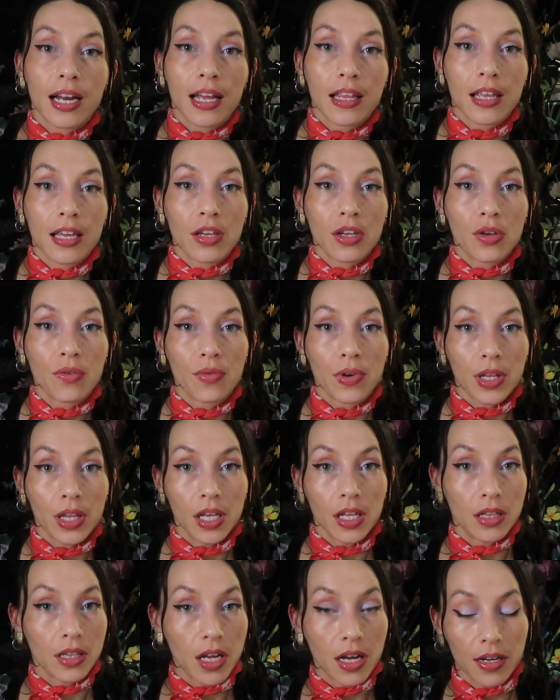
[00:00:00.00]
I think you
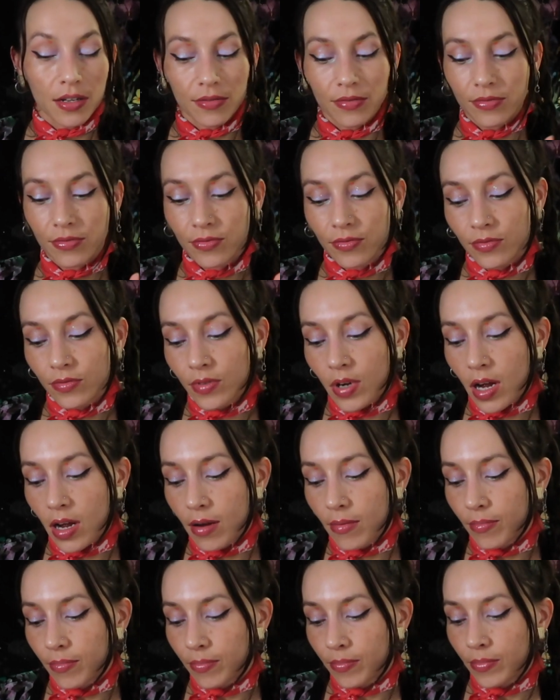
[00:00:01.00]
really love,
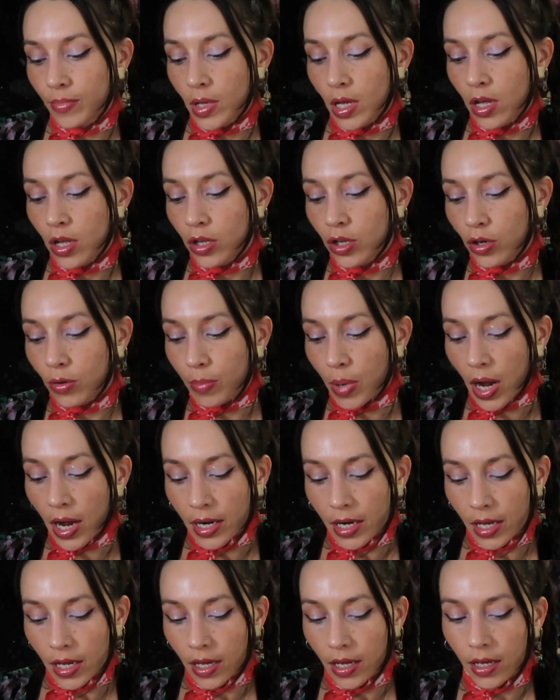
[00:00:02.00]
um, your
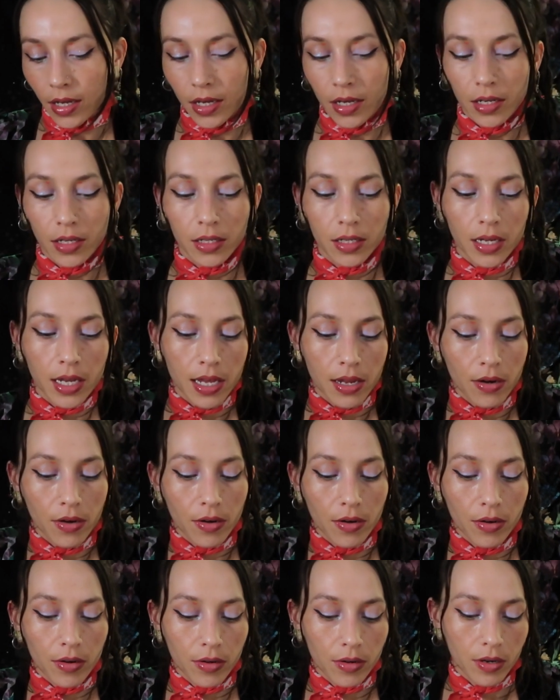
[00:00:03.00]
body,
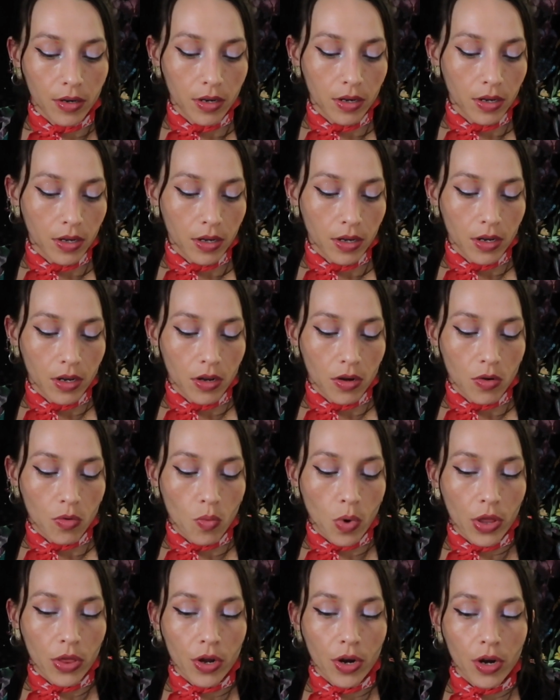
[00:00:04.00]
and
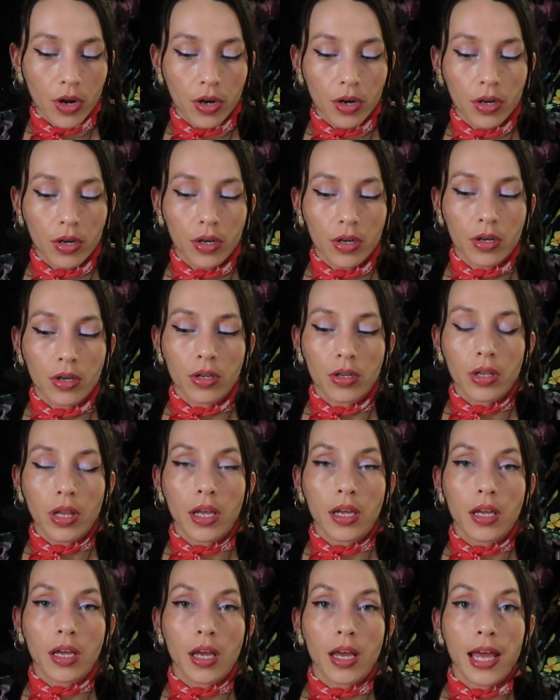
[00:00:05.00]
whether,
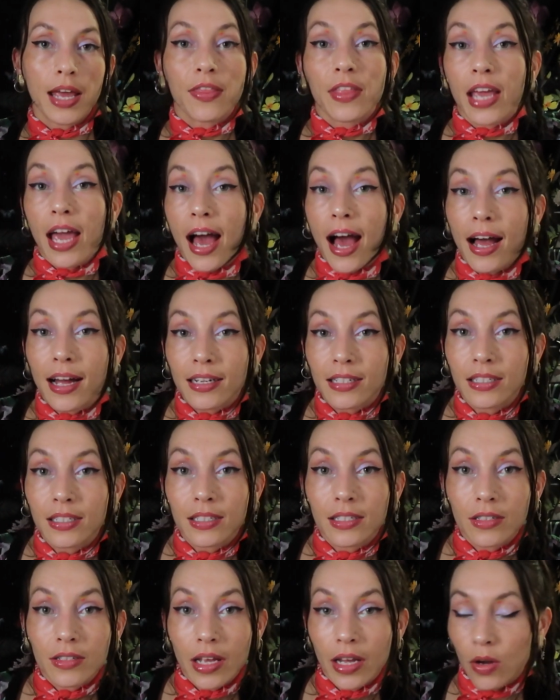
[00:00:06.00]
like, in the act,
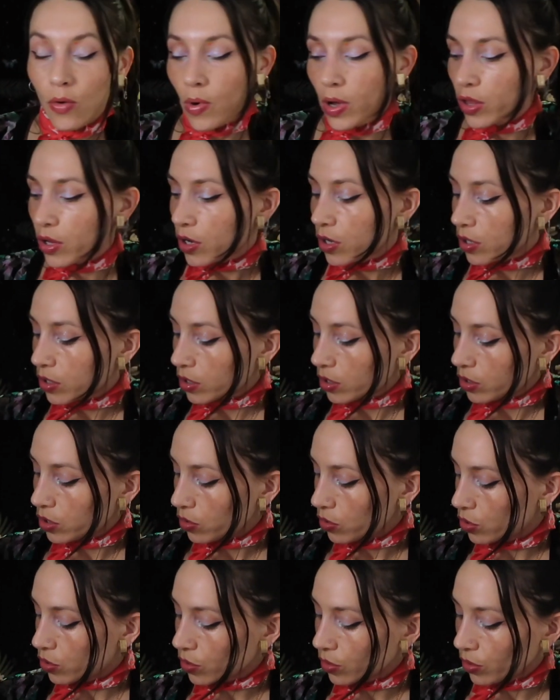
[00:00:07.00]
like, whether
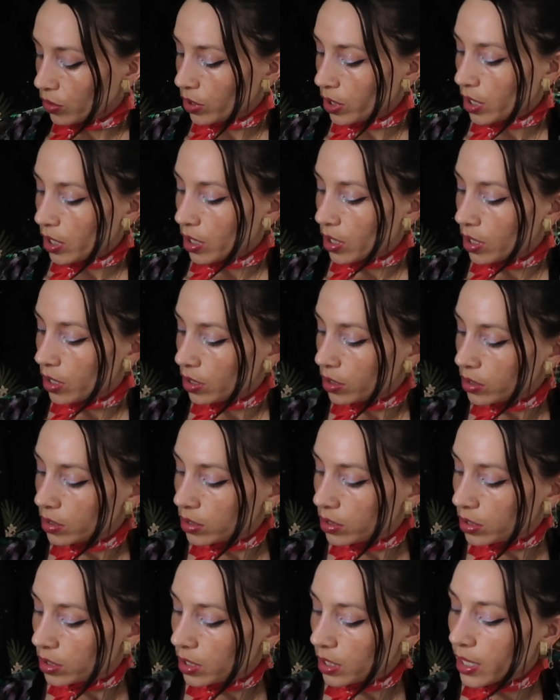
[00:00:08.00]
you truly
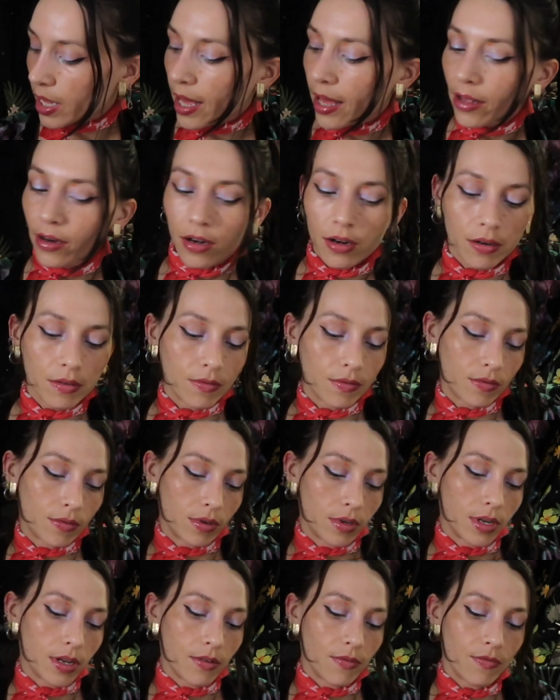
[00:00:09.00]
see that
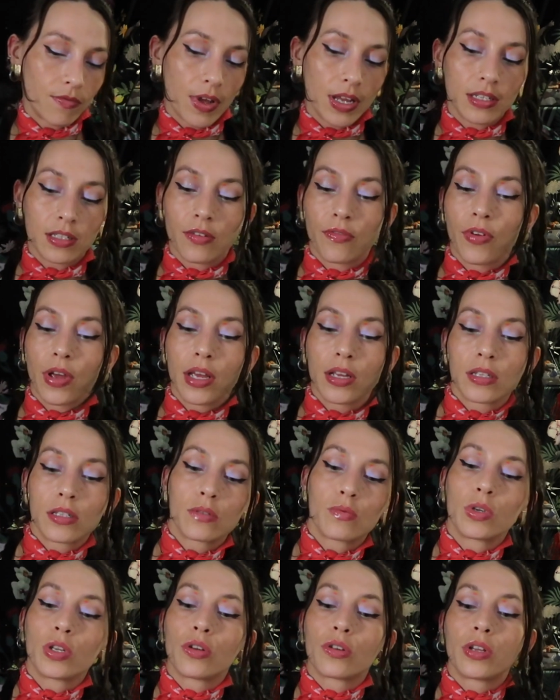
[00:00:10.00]

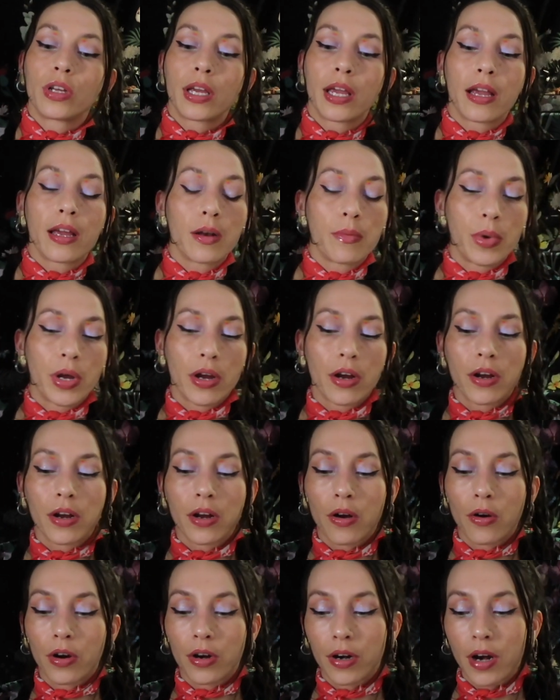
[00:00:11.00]
face-to-face when you're looking in a
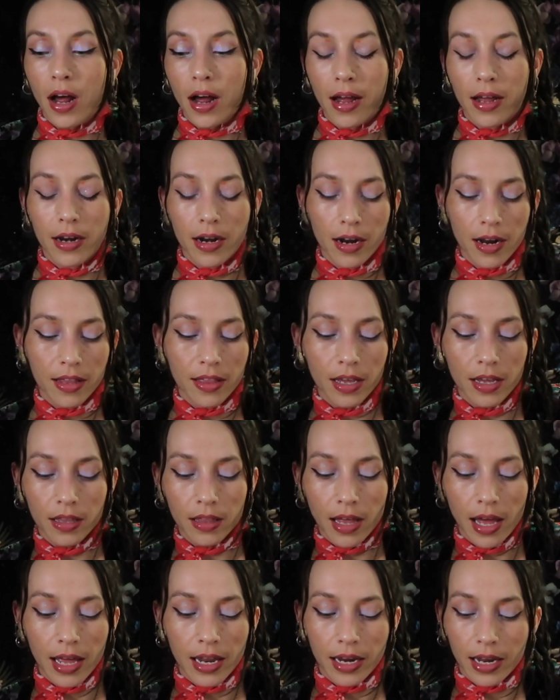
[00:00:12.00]
mirror or not, I think
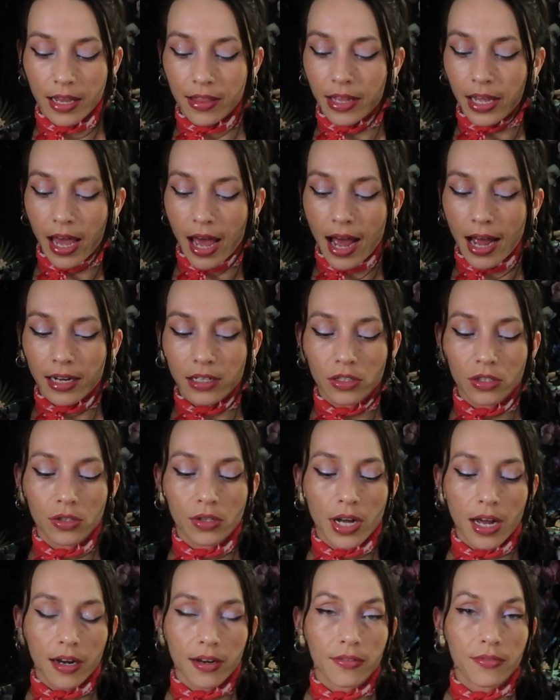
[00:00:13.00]
that in the act, you
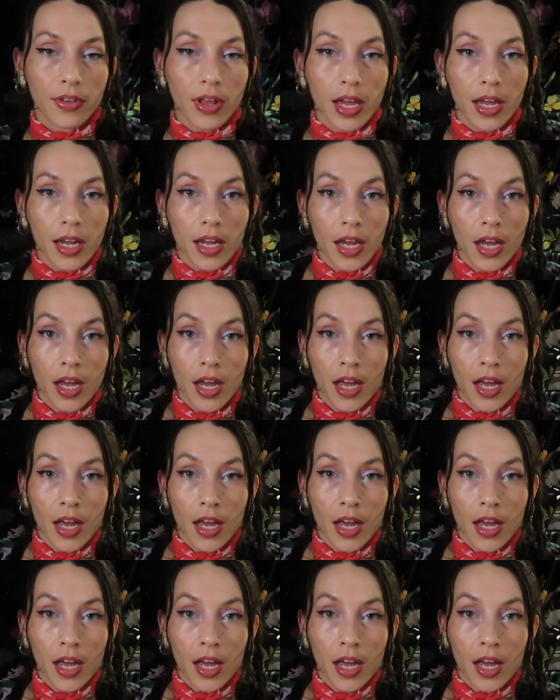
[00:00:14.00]
kind of, like,